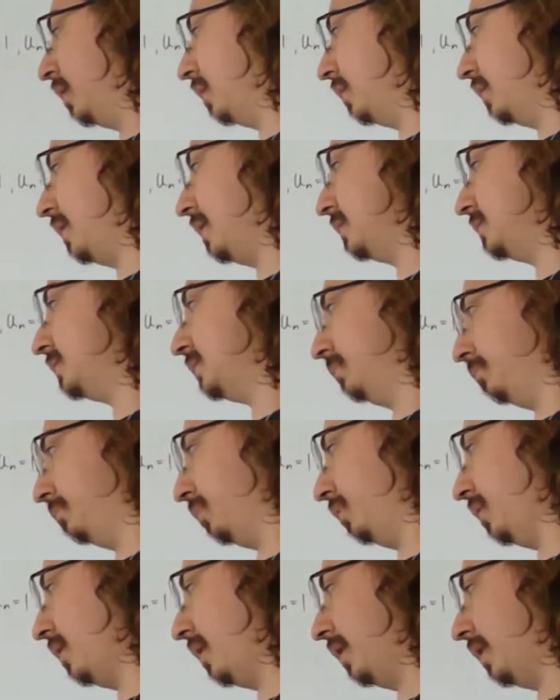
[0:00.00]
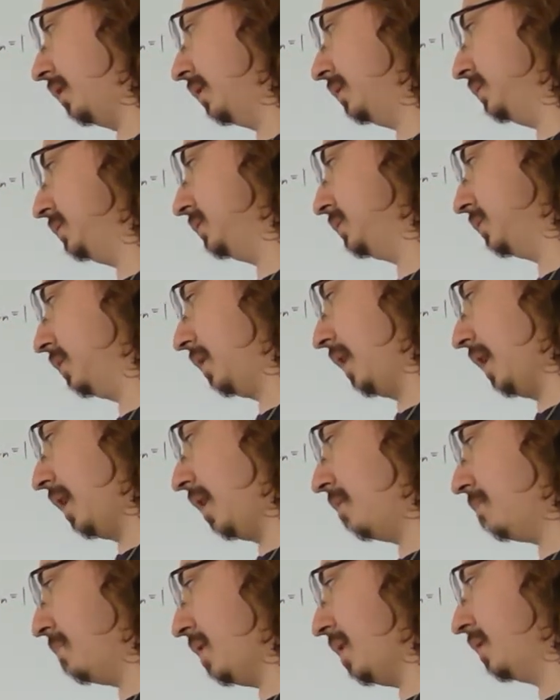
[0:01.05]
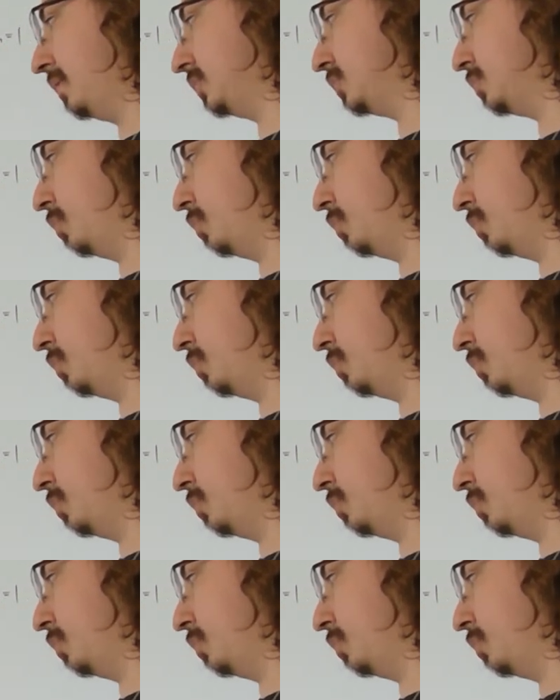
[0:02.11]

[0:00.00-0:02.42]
that implies our minus